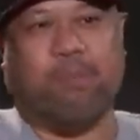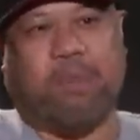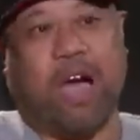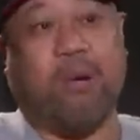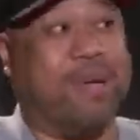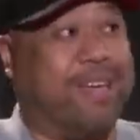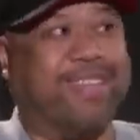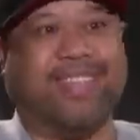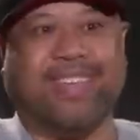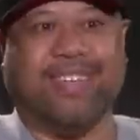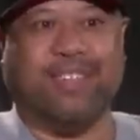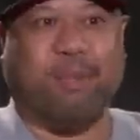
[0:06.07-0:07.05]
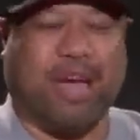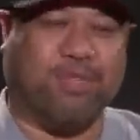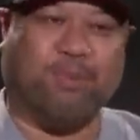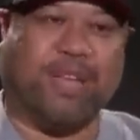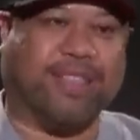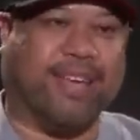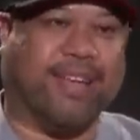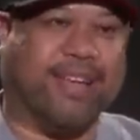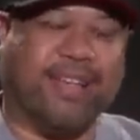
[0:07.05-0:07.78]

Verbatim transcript: empowerment in, yeah. in the bathroom like that?